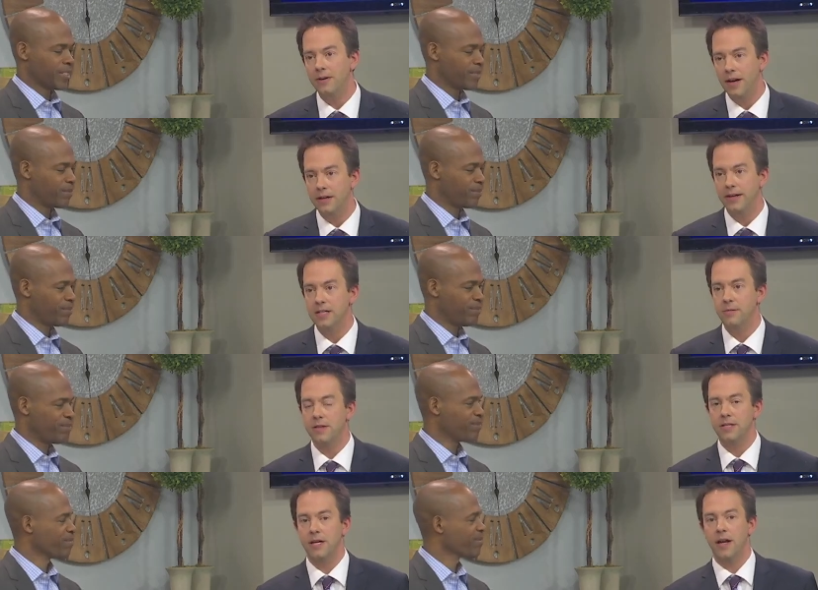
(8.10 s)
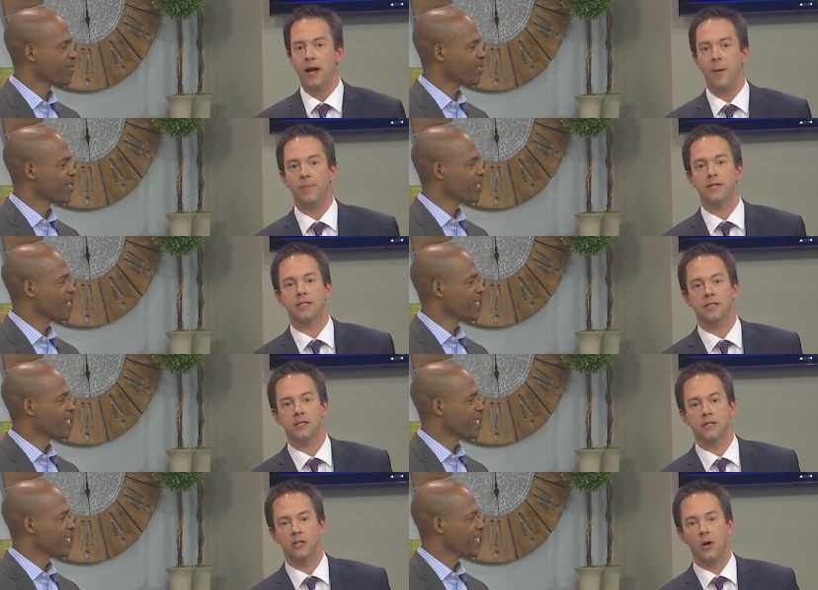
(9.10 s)
Speaker 1: Dr. Ian Smith is here to help us
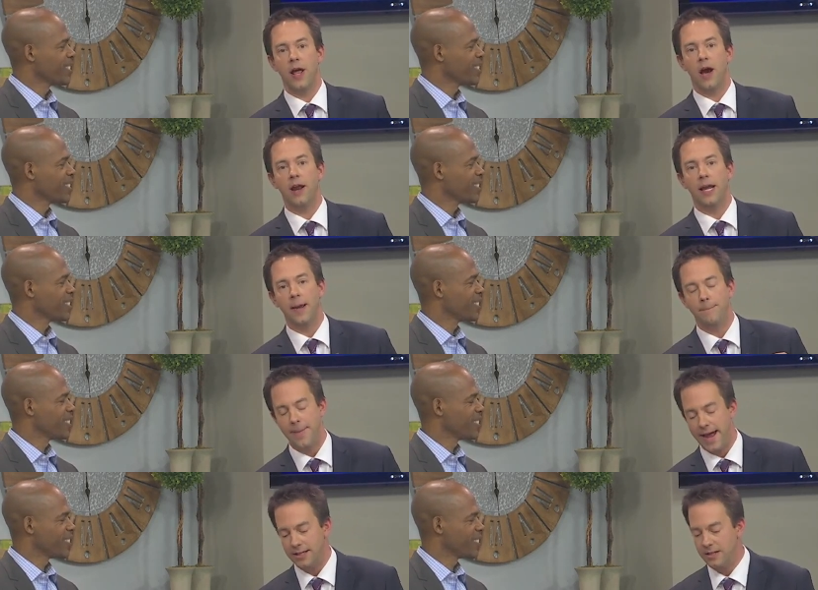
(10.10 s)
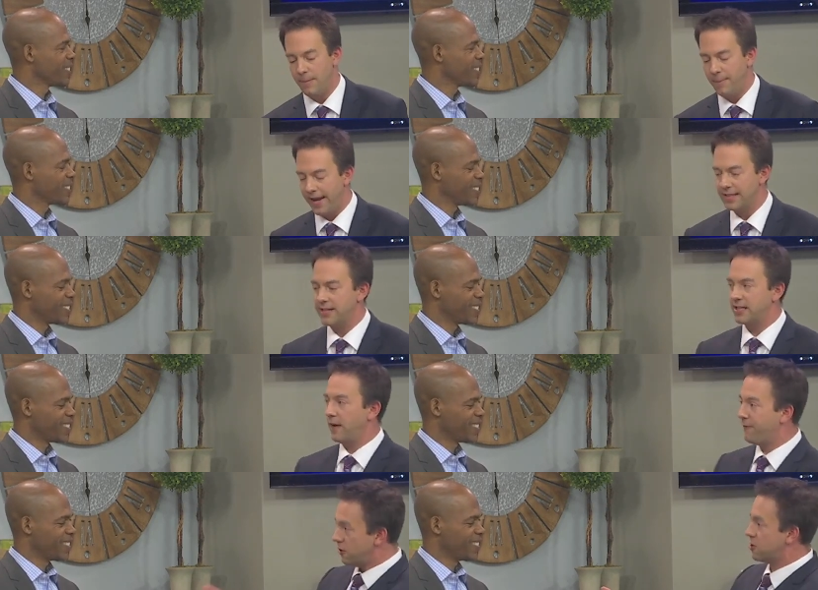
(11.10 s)
slow down and get back to the basics. Now,
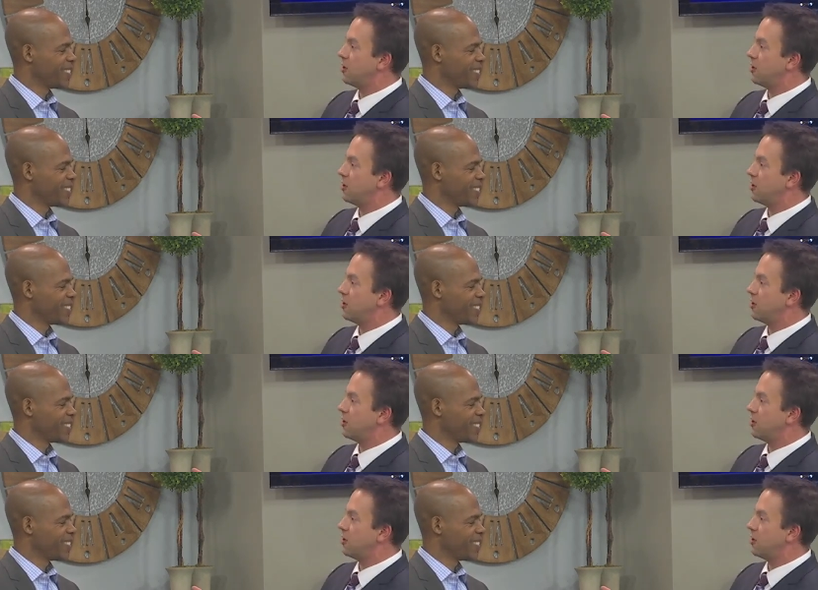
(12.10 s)
first